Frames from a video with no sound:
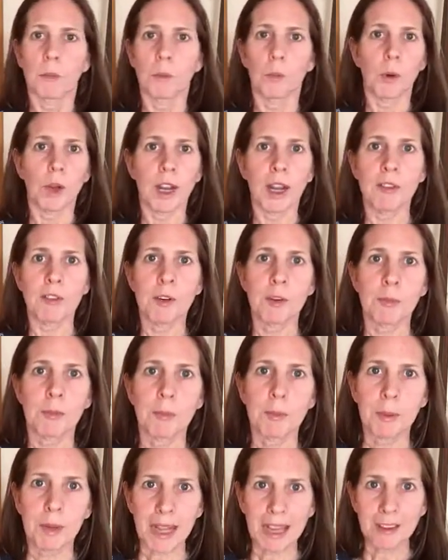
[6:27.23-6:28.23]

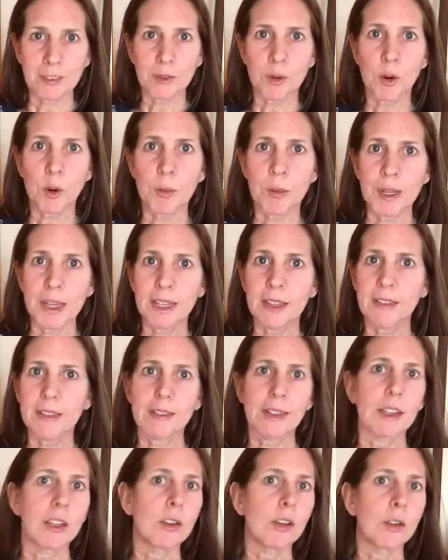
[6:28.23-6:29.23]
whatever platform it is
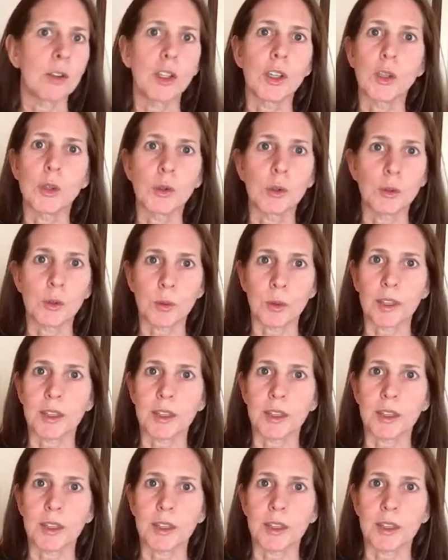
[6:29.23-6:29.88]
that you use,